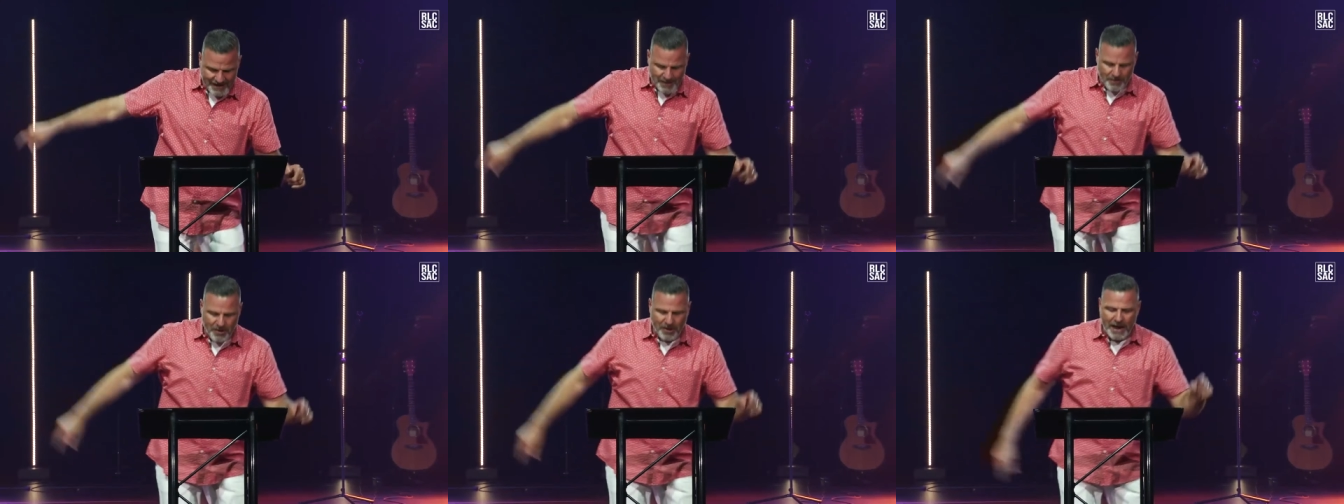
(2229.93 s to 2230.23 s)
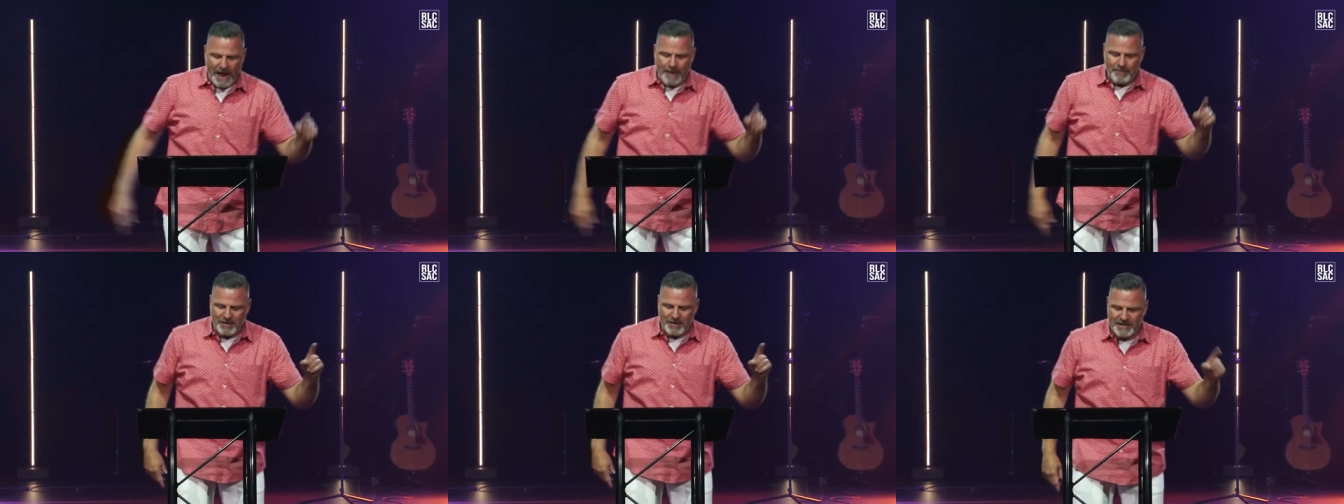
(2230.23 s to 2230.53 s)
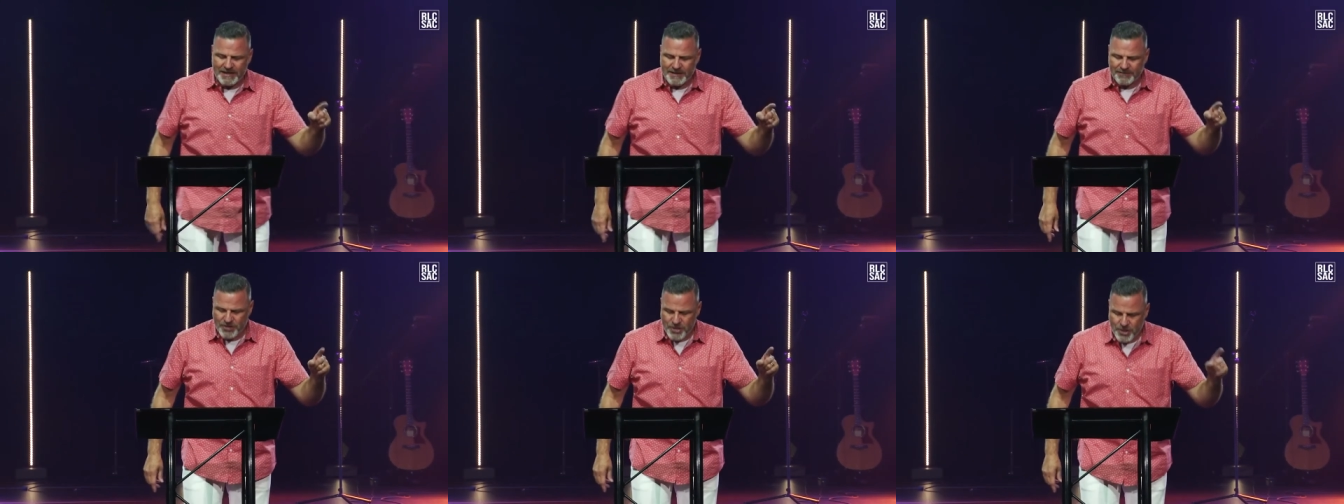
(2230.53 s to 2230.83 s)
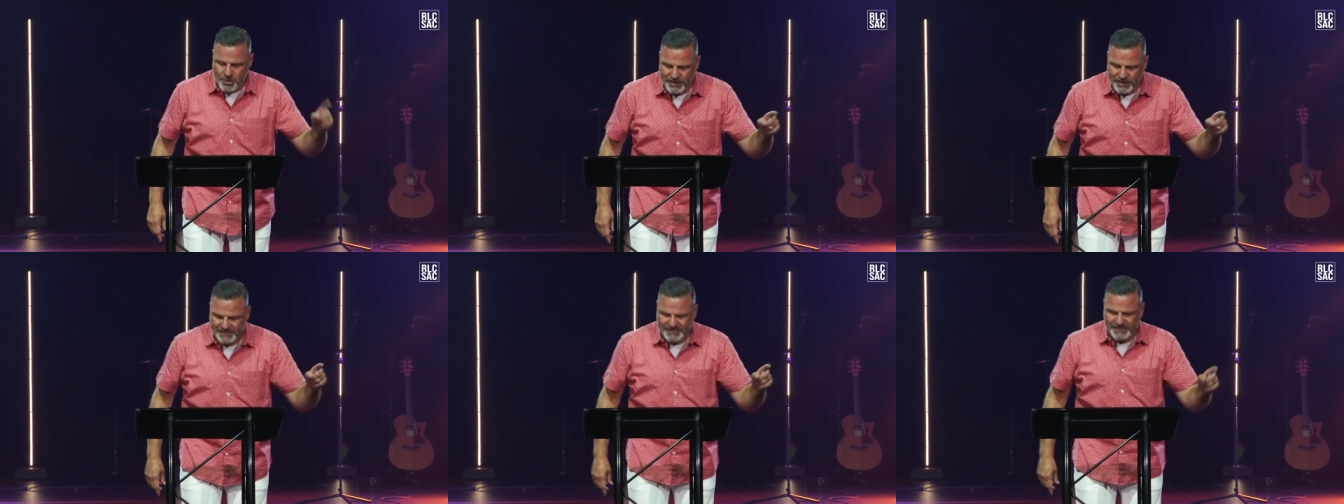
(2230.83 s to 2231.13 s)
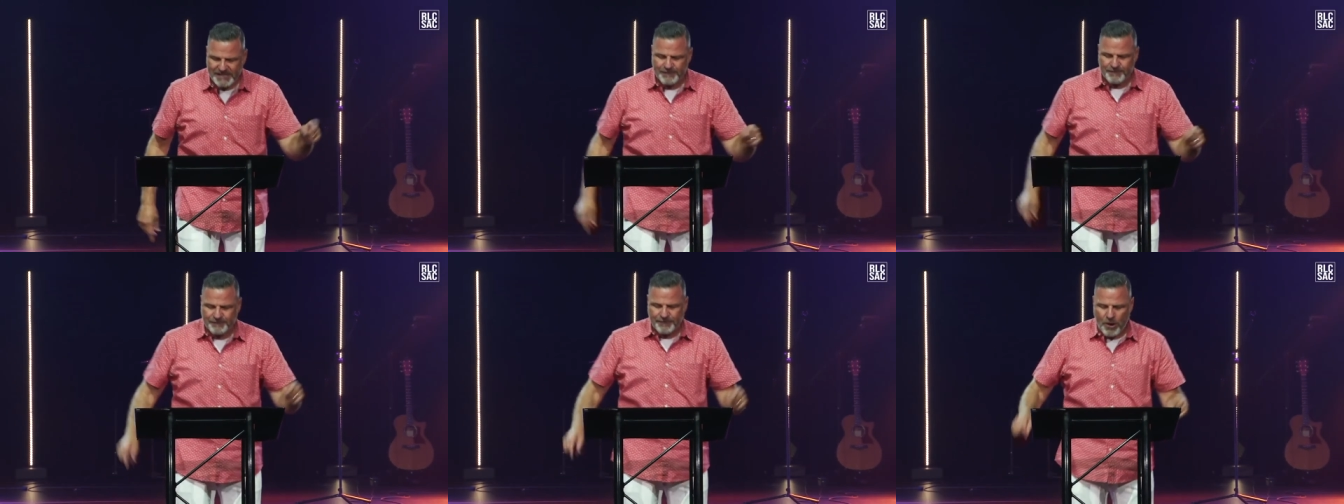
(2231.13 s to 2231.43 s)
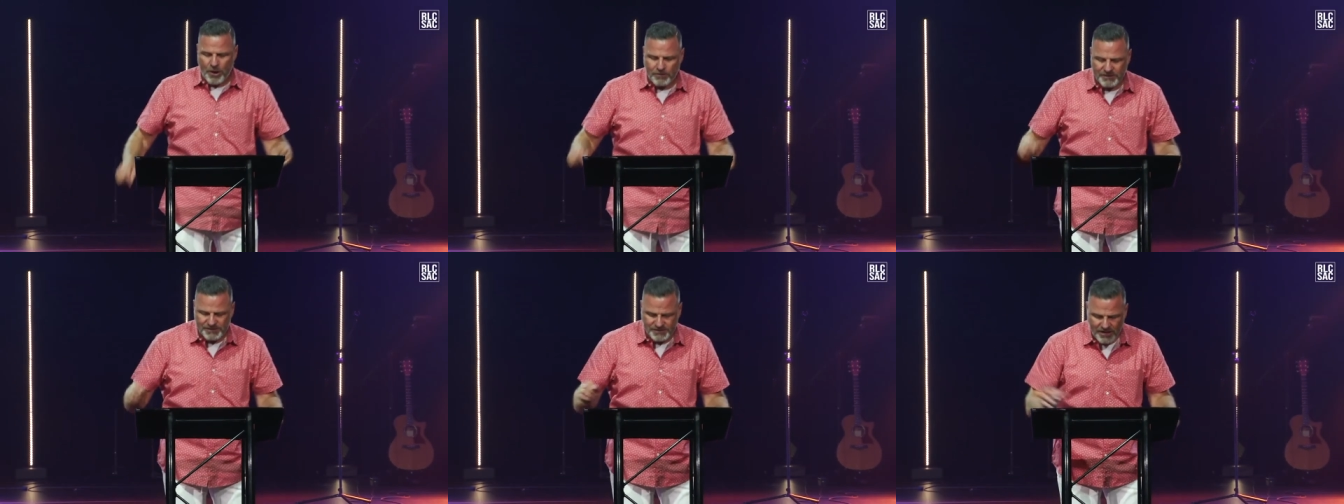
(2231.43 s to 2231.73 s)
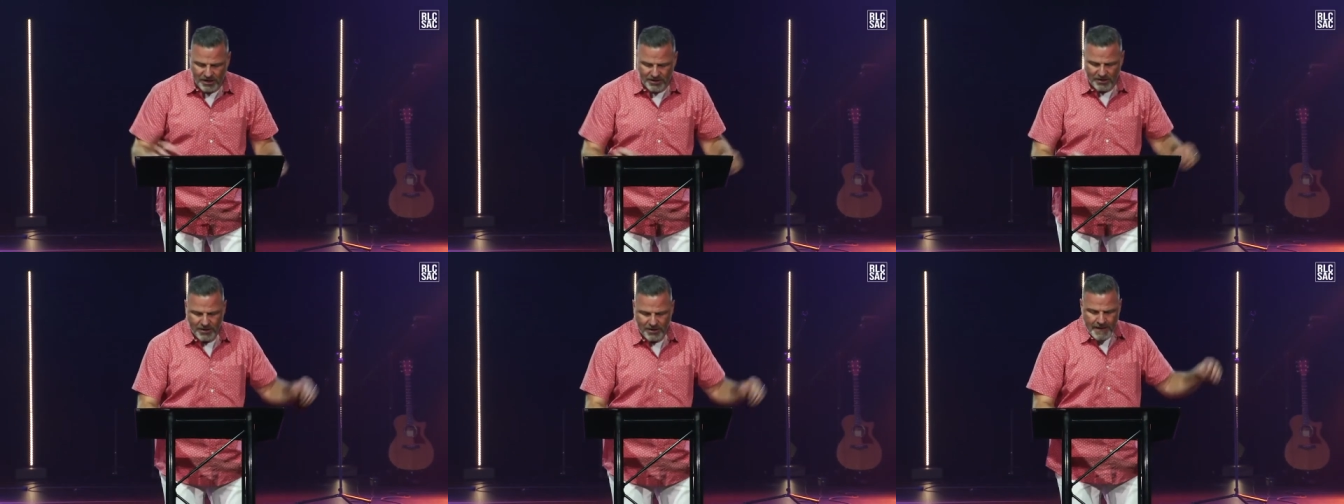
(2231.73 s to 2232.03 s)
Come on, I believe Eunice didn't
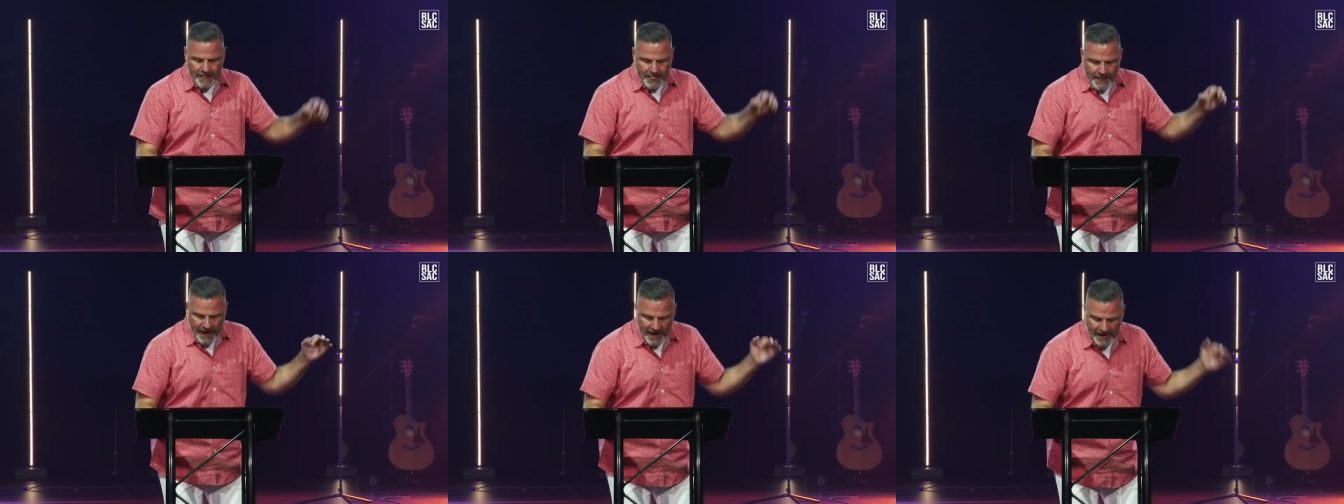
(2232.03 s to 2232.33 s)
focus on her